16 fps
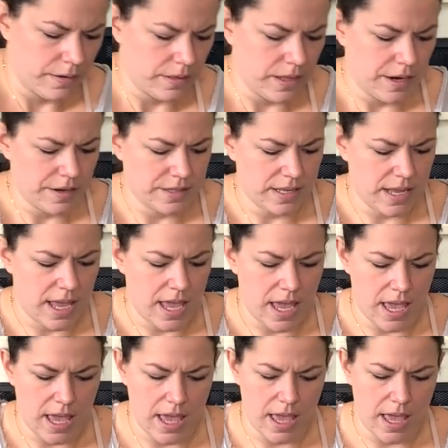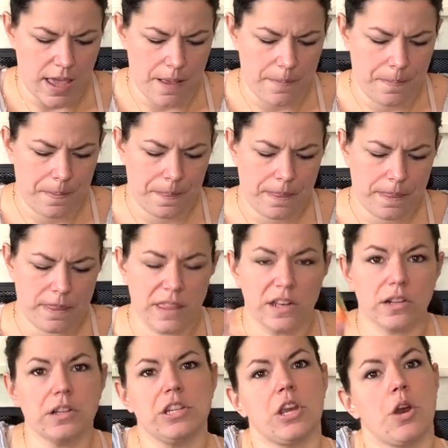There's a
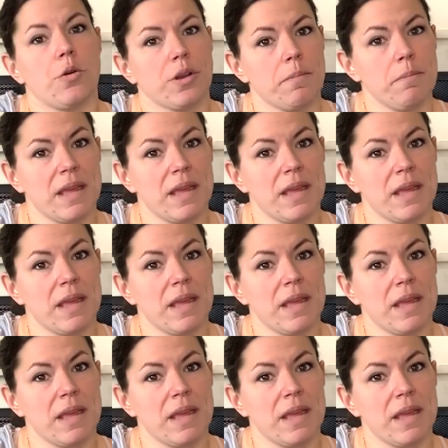little Yoda